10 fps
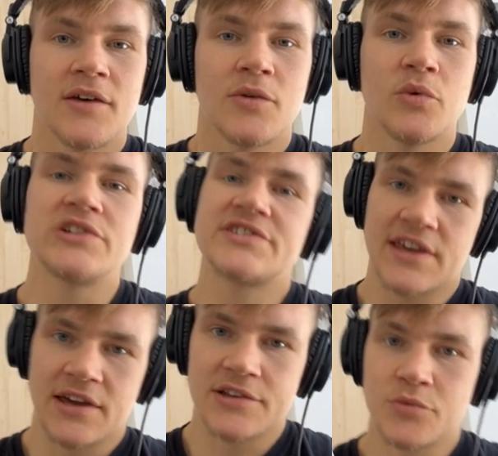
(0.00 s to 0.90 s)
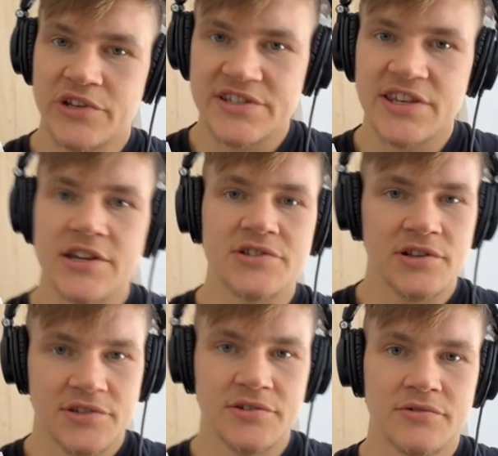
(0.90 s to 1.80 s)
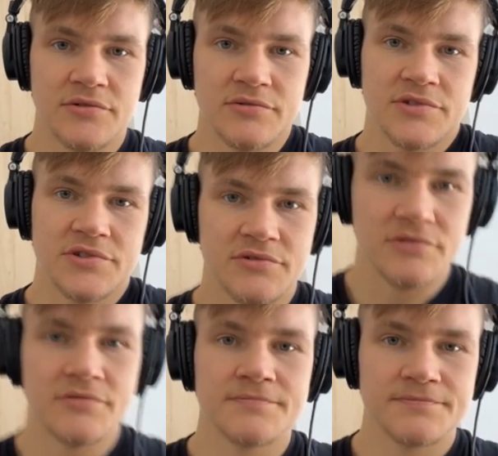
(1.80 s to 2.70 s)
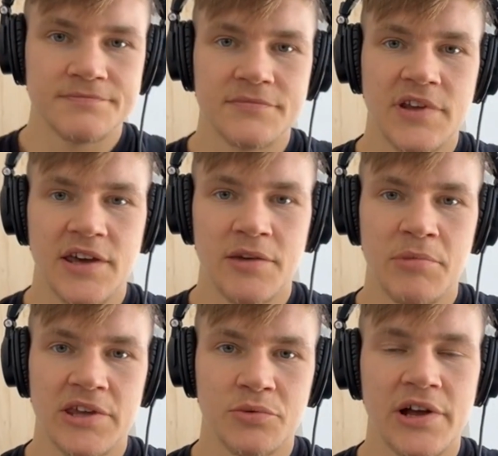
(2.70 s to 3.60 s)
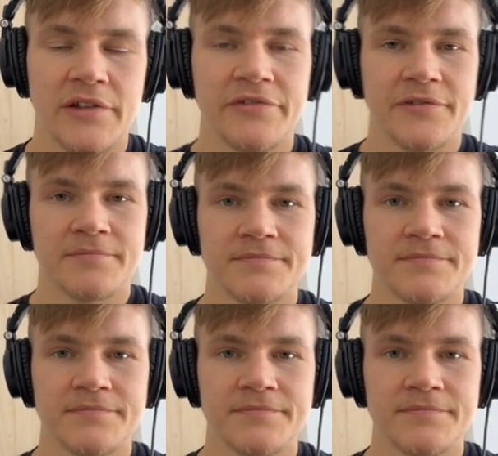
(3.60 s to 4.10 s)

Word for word: which then got rescheduled to May 12th.